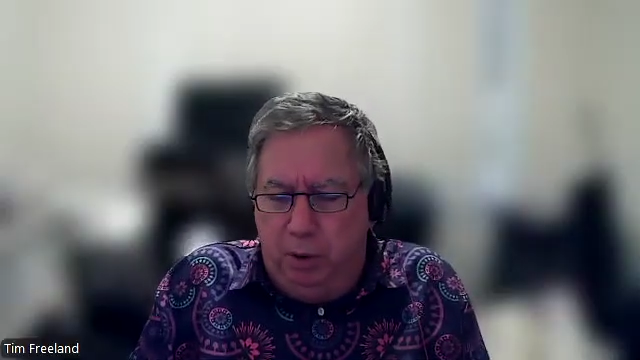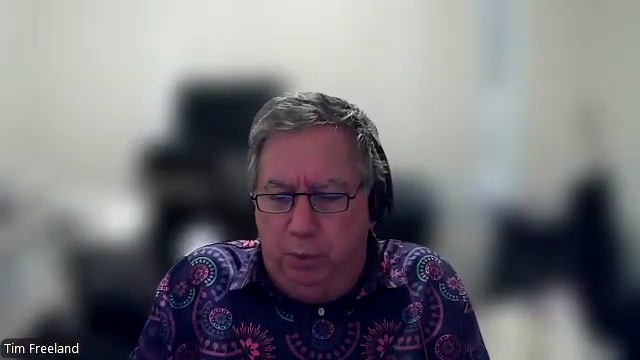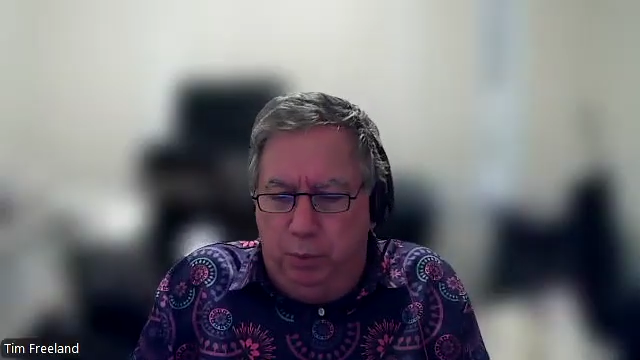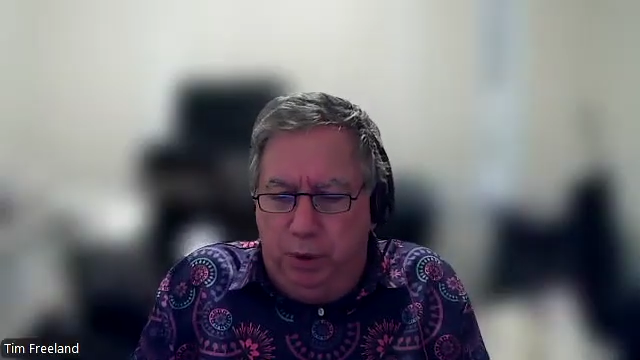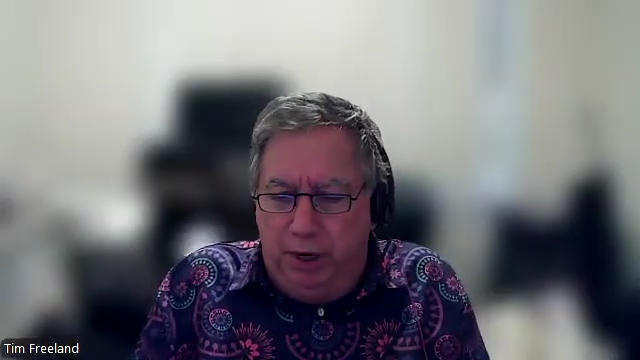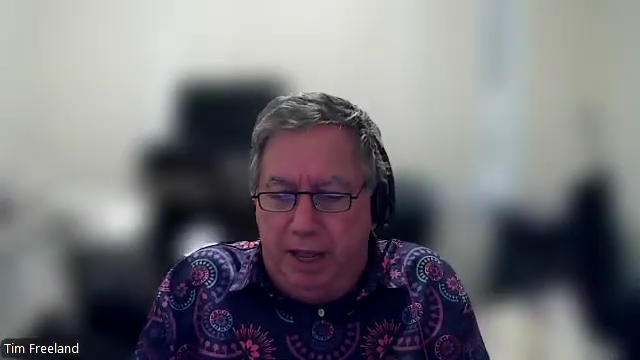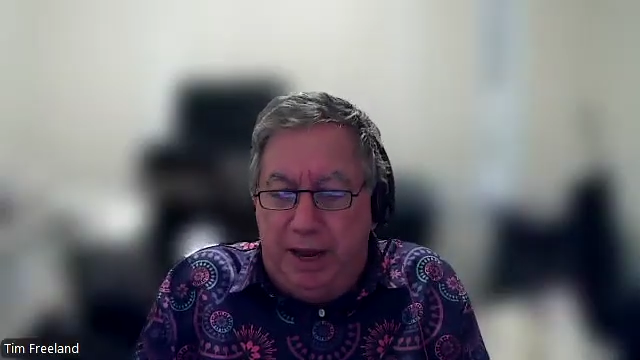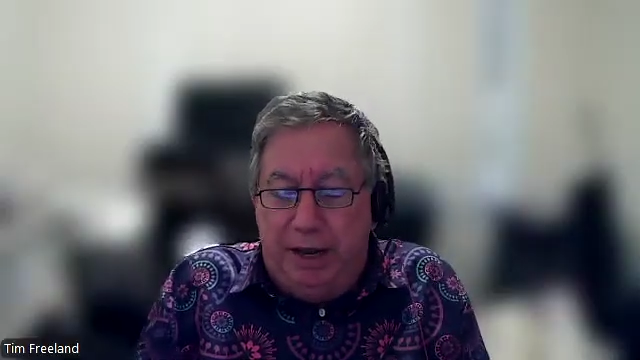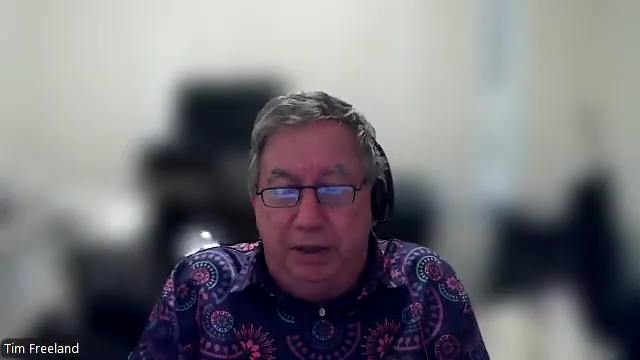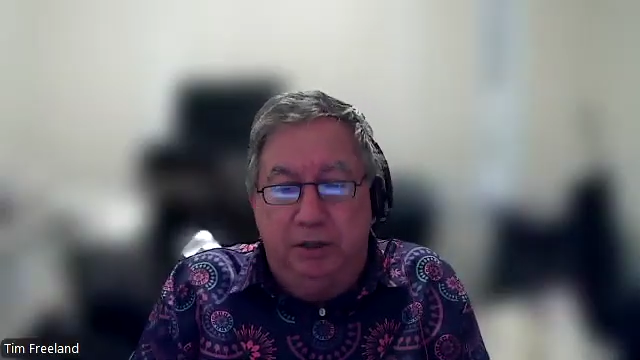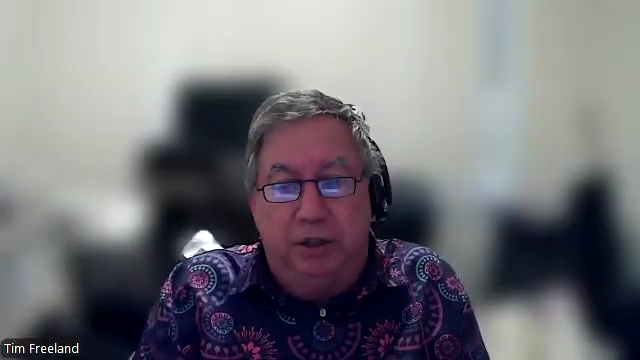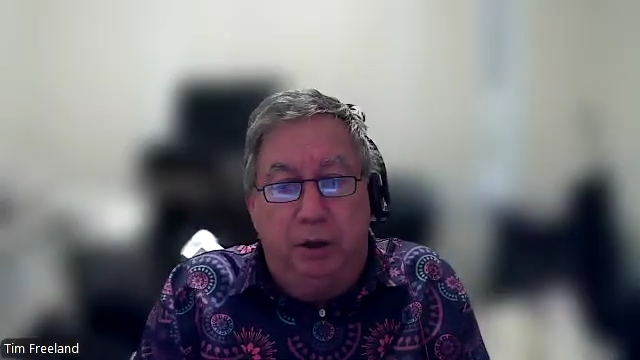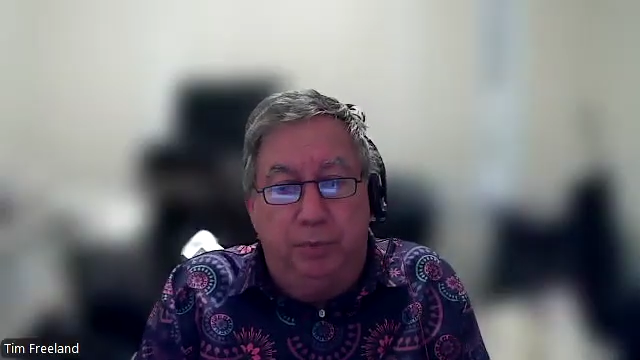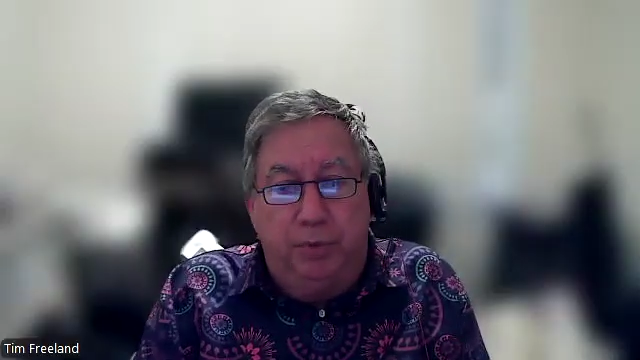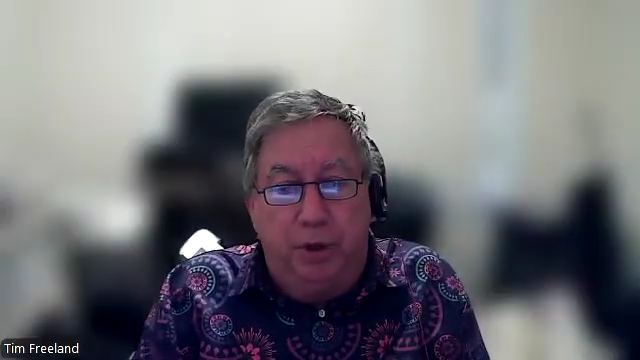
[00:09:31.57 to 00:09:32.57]
relating
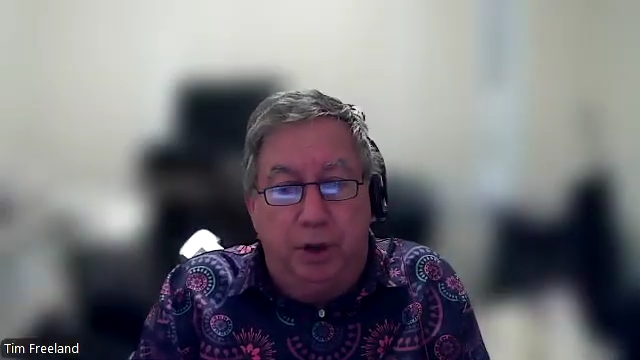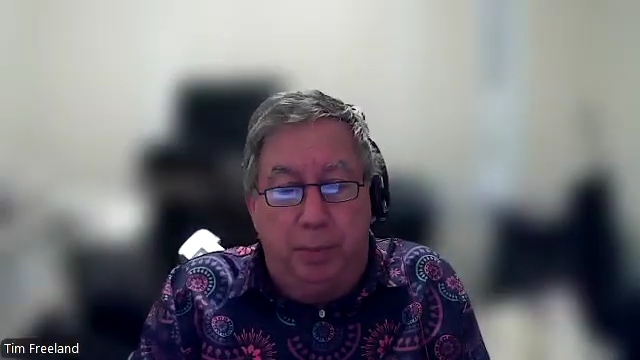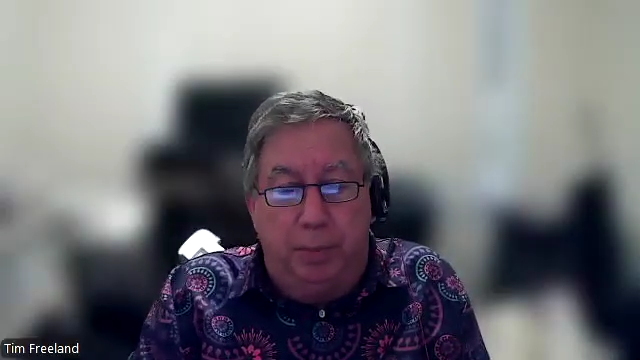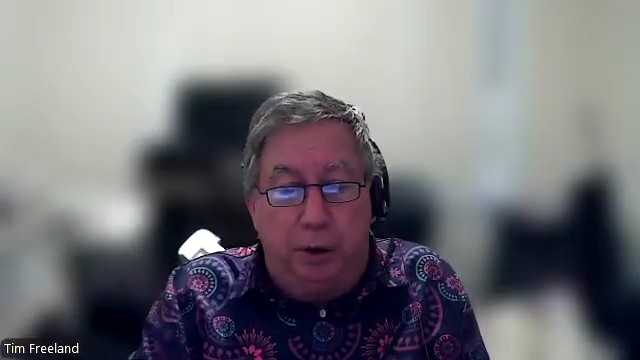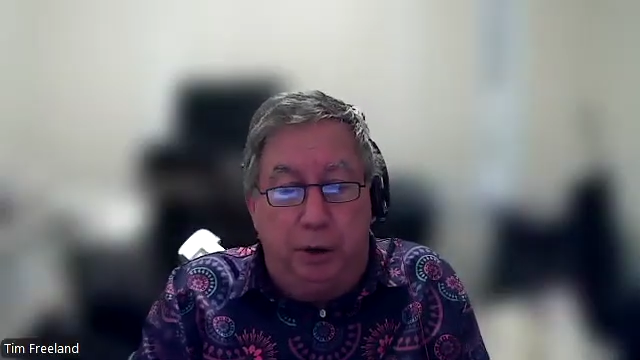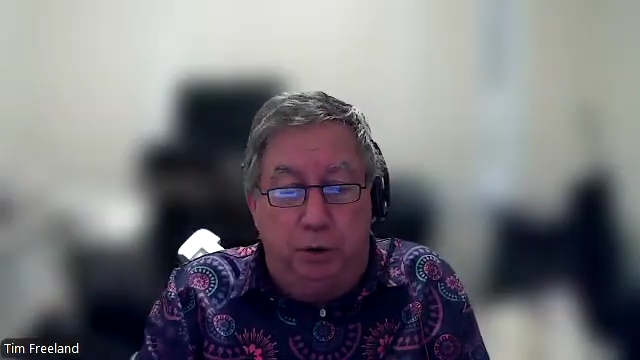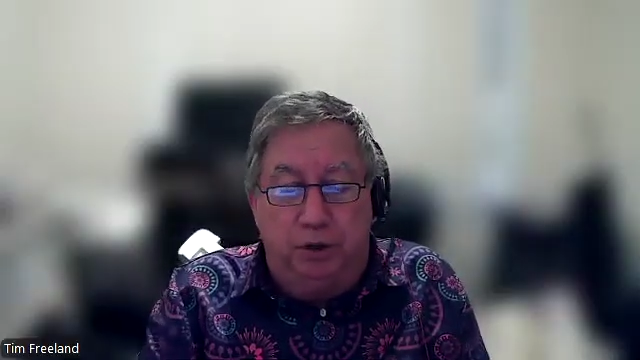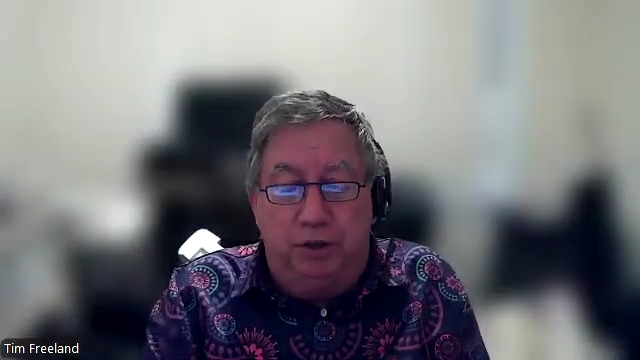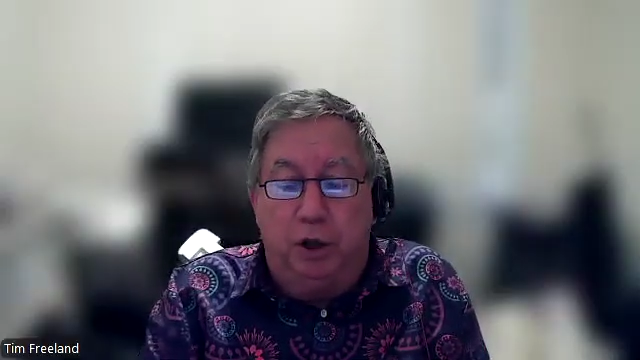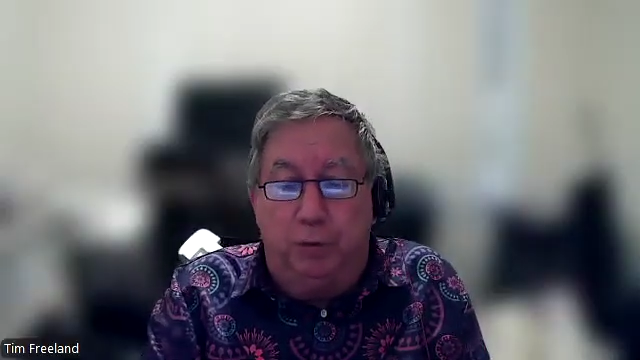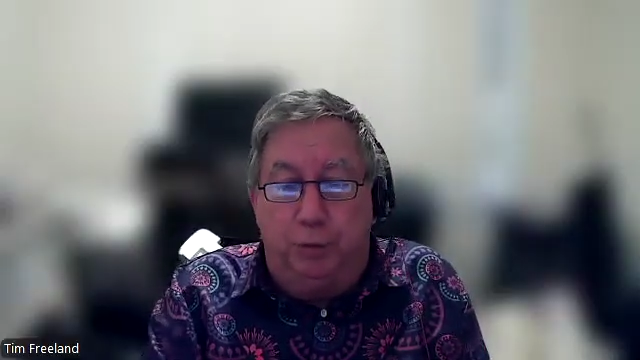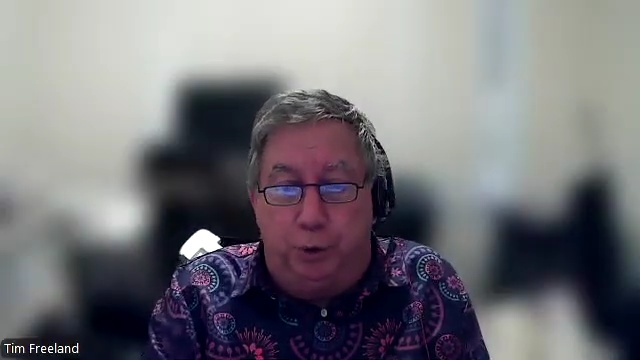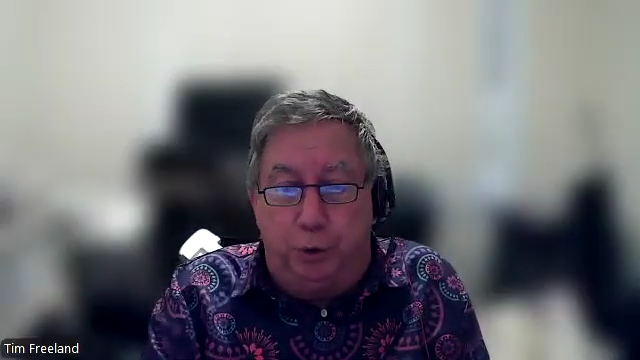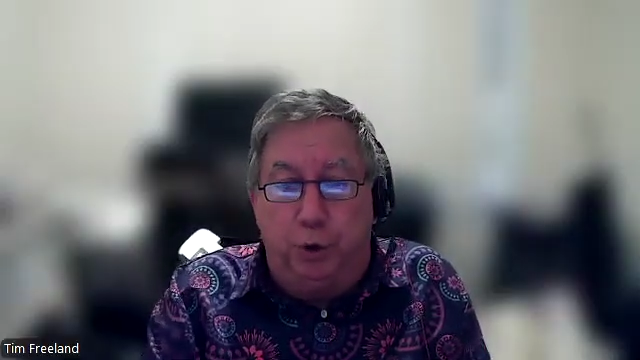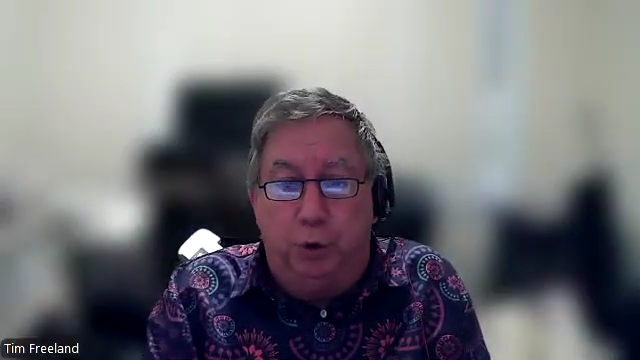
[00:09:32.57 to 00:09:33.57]
something about
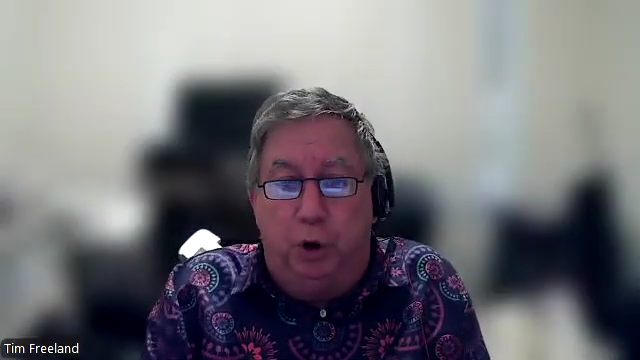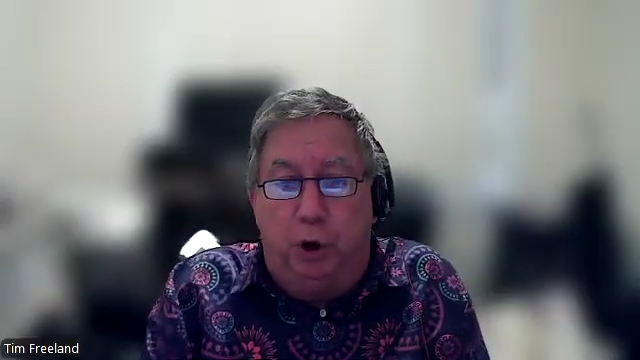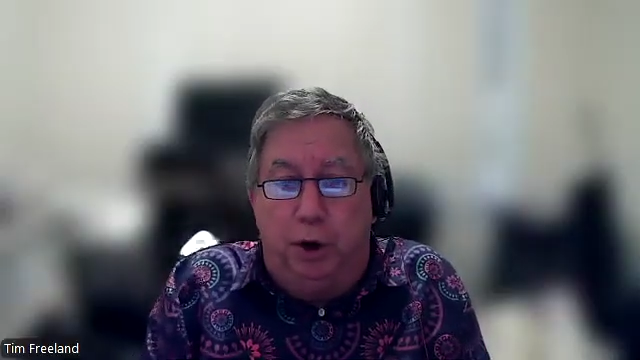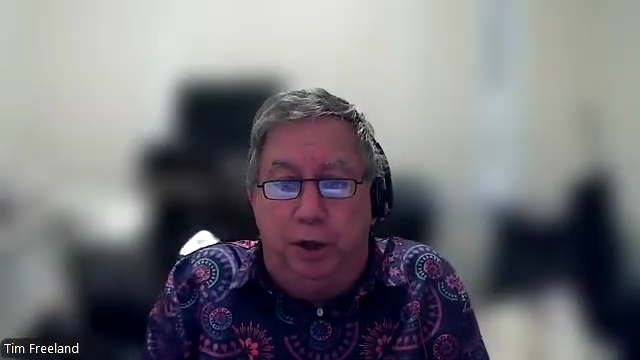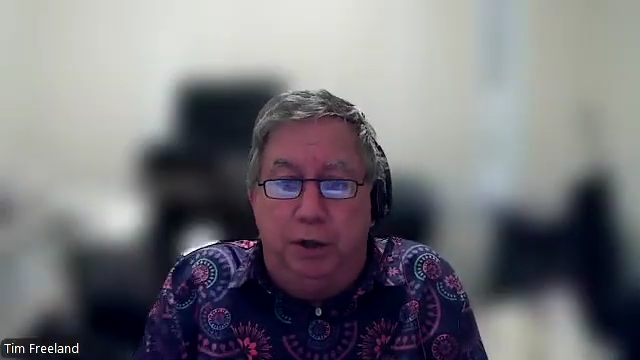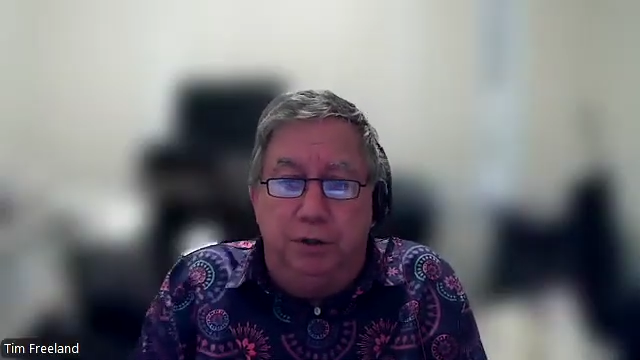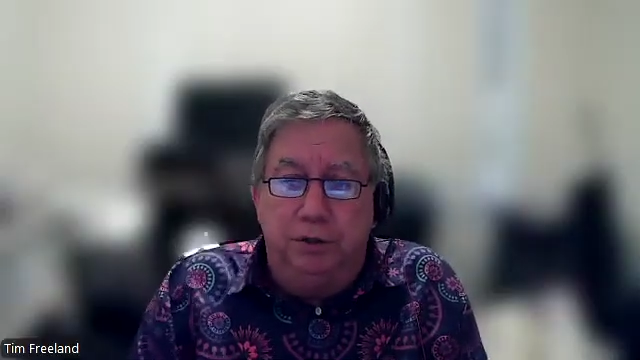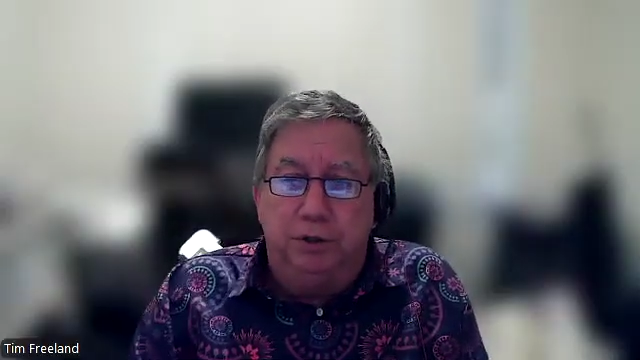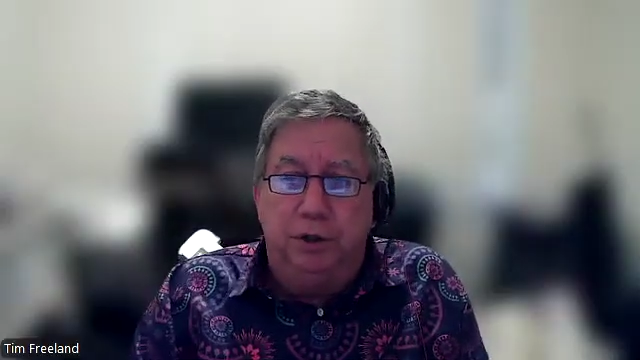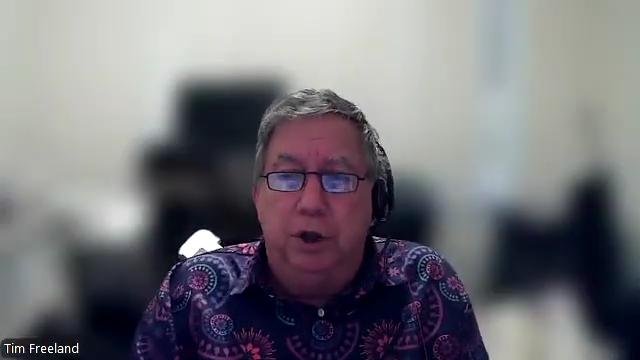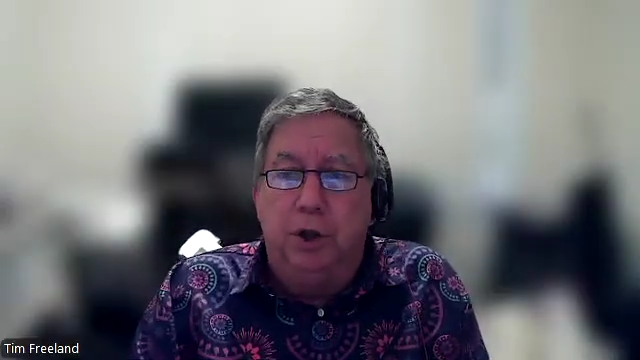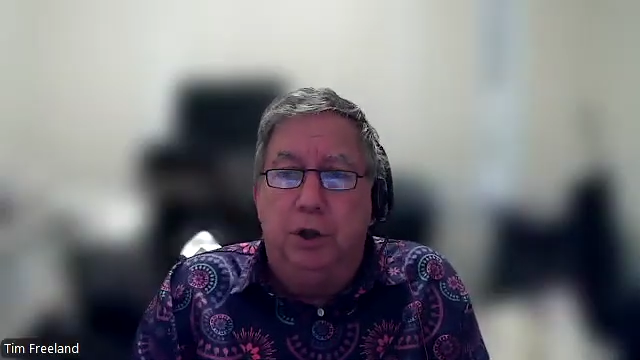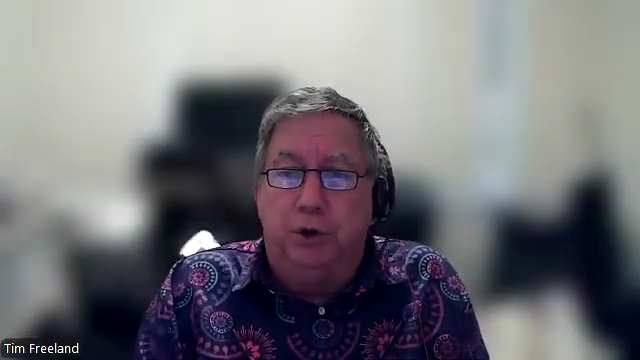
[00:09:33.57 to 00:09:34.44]
yourself to your audience,